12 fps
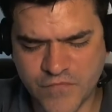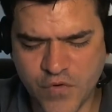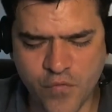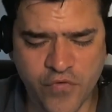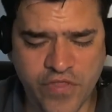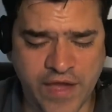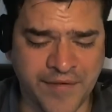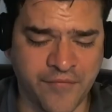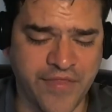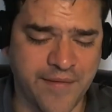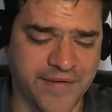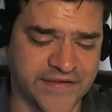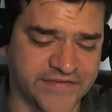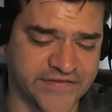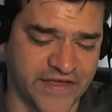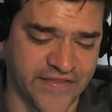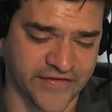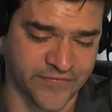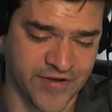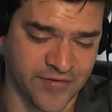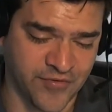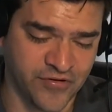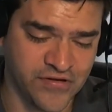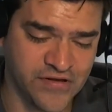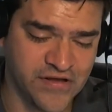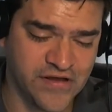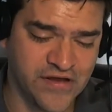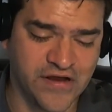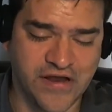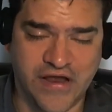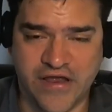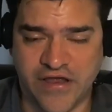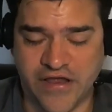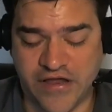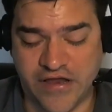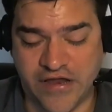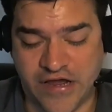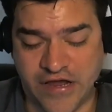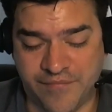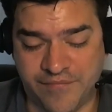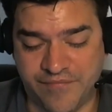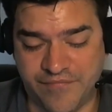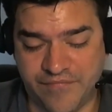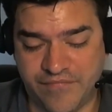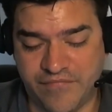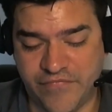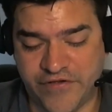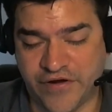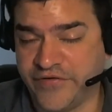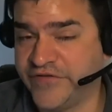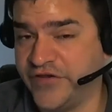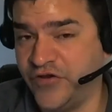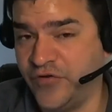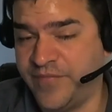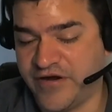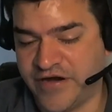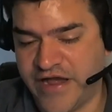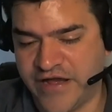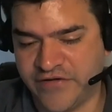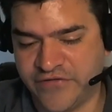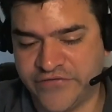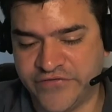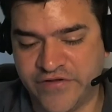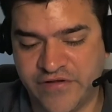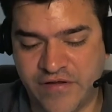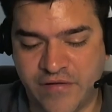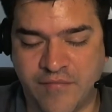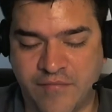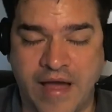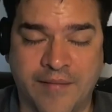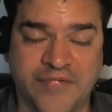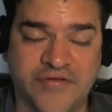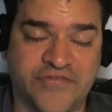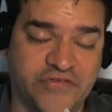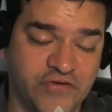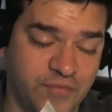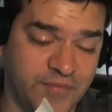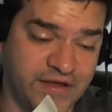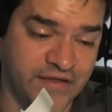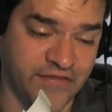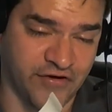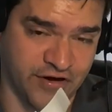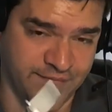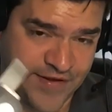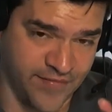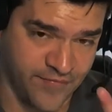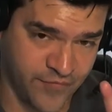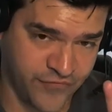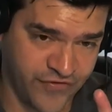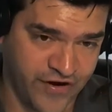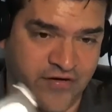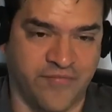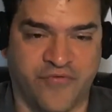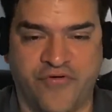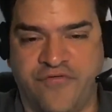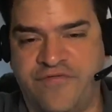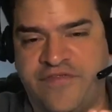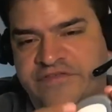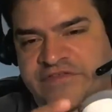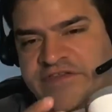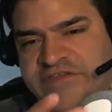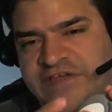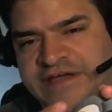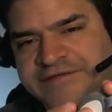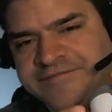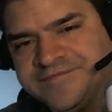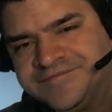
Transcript: That, I mean, with that being said, that's minimal. Uh, you can always get a new pair of goggles. I'm assuming they're going to be in, trying to improve this design